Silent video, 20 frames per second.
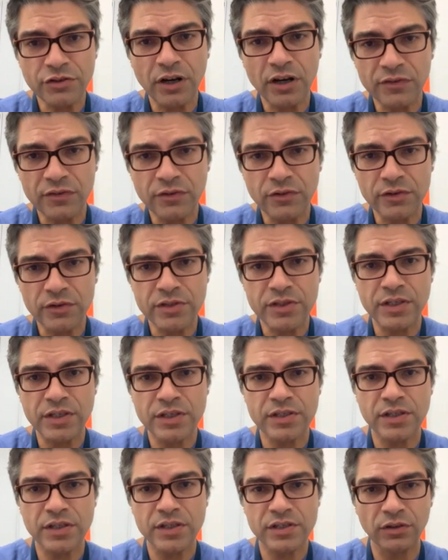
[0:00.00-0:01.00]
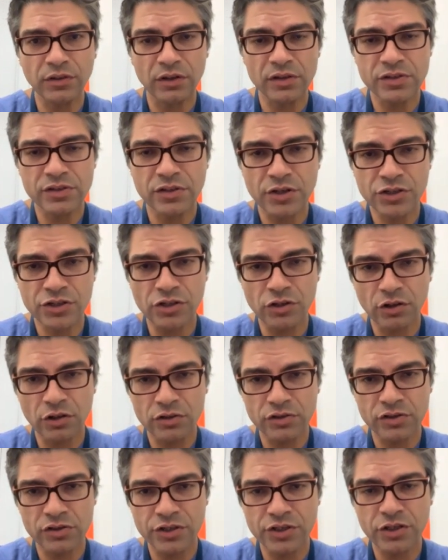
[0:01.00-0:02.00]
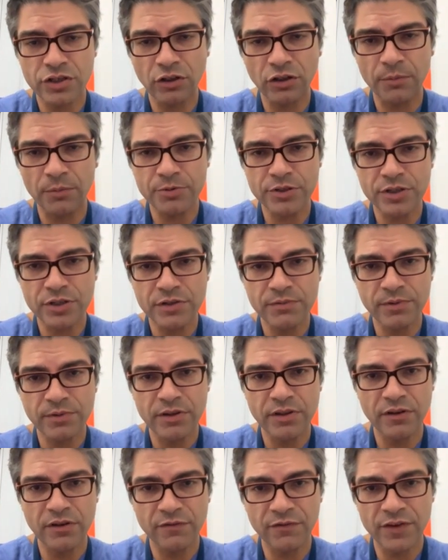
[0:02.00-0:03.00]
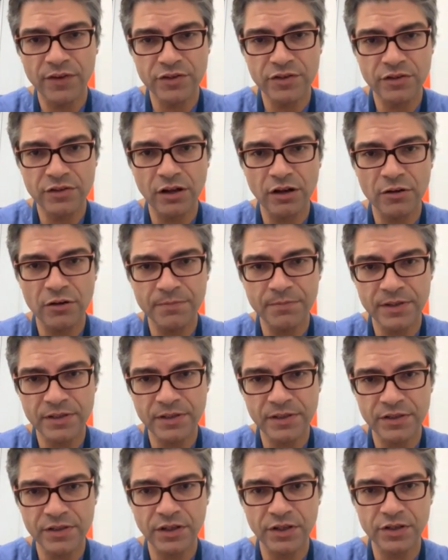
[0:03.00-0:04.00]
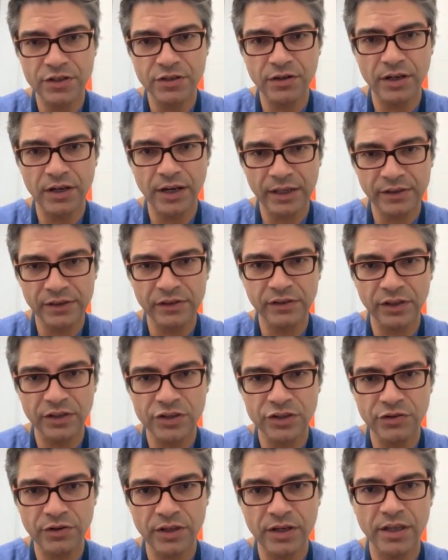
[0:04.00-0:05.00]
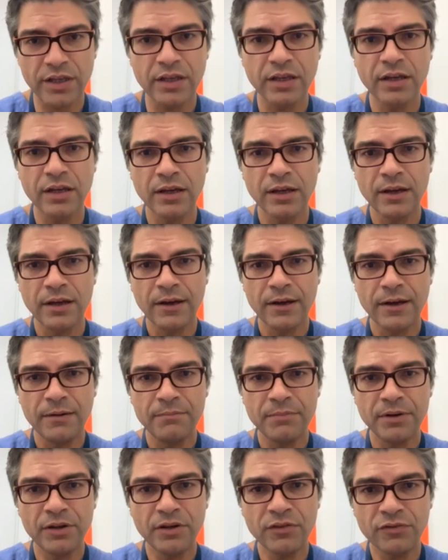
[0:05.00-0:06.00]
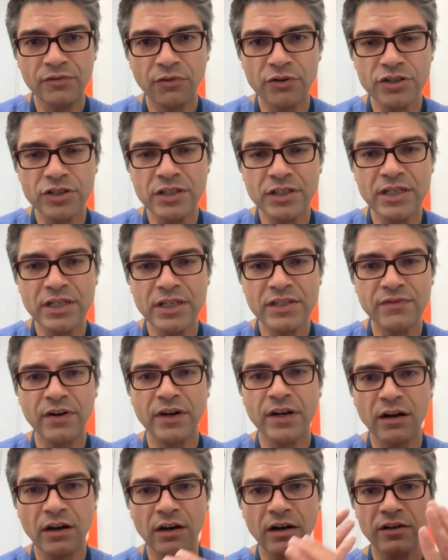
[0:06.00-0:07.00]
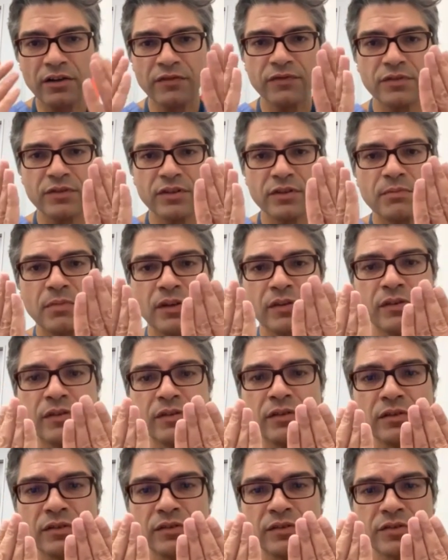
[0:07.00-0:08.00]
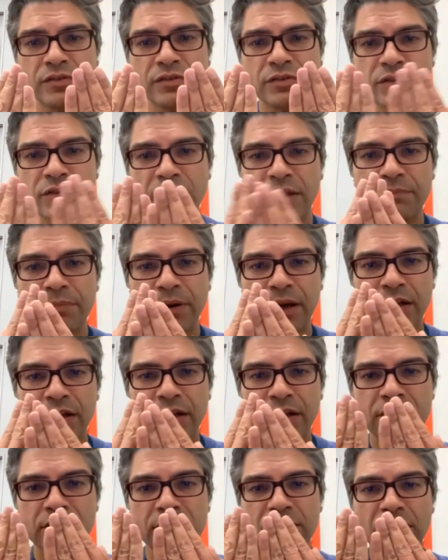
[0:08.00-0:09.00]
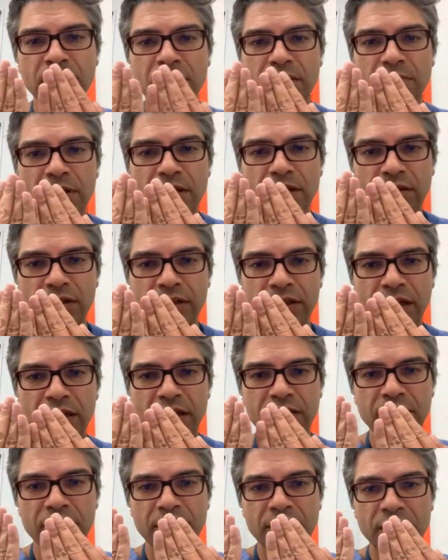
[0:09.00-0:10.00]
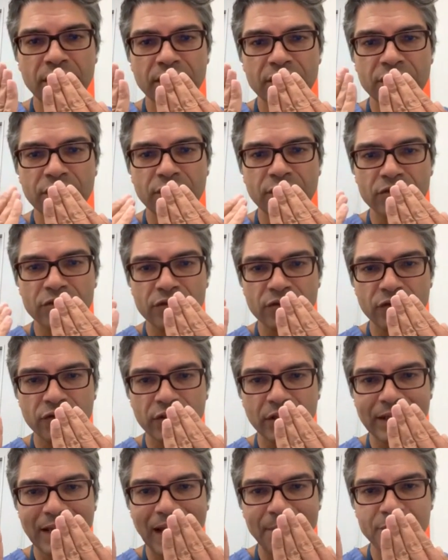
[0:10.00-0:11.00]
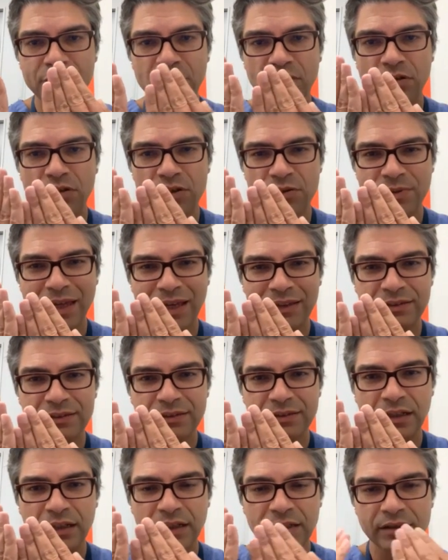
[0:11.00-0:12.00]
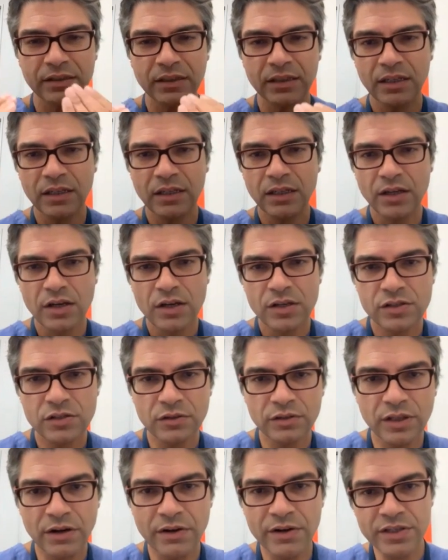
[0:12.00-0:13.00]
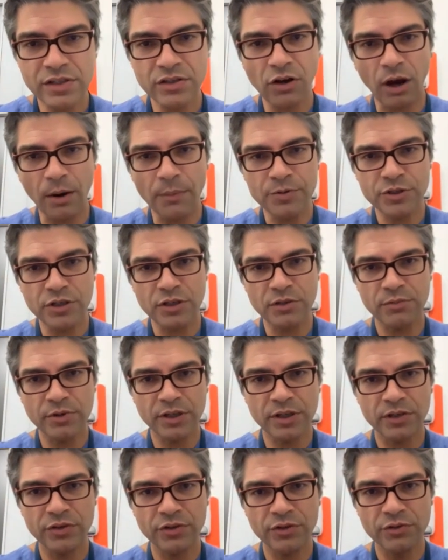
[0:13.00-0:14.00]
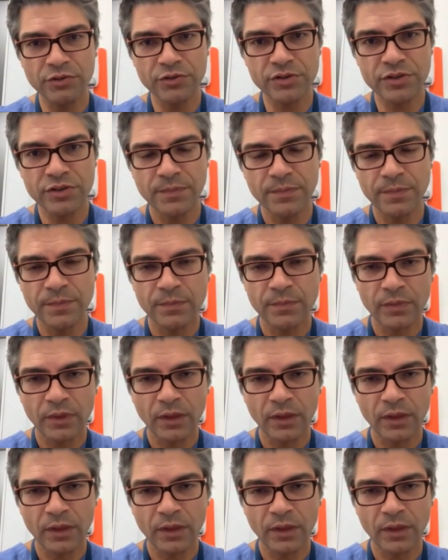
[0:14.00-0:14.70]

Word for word: to try, of course, is non-surgical options with a physiotherapist, etc., and exercise training. But unfortunately, it's very hard for the muscles to get back to in the middle again, for the gap to close with exercise. So there is an option we can use